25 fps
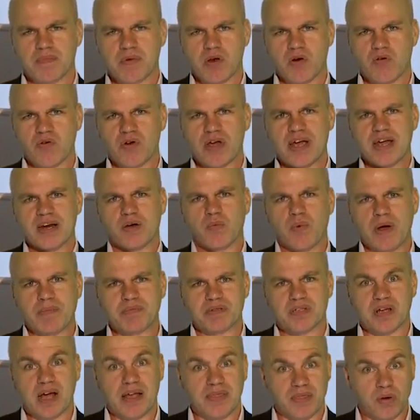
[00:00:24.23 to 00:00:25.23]
creating a
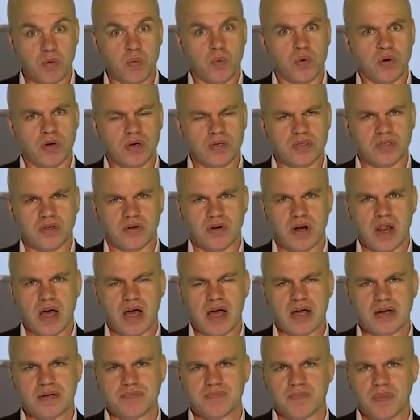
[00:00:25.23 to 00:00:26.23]
website that works
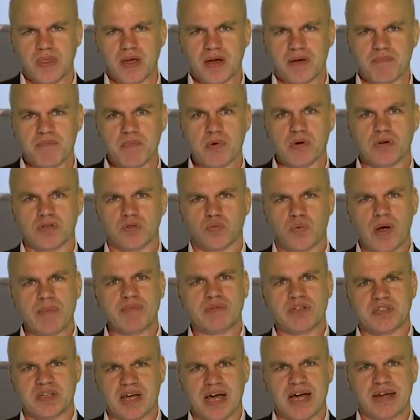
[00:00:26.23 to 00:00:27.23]
online, and most
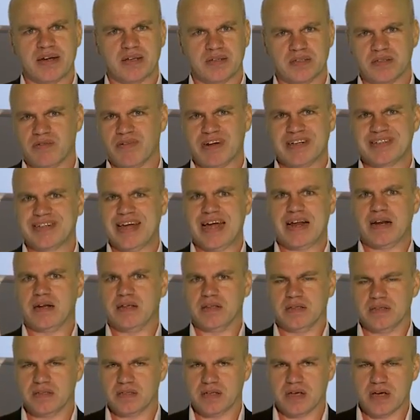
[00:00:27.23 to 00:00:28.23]
web designers are exactly
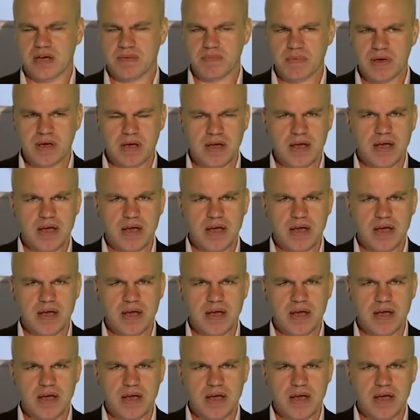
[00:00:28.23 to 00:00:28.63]
the same.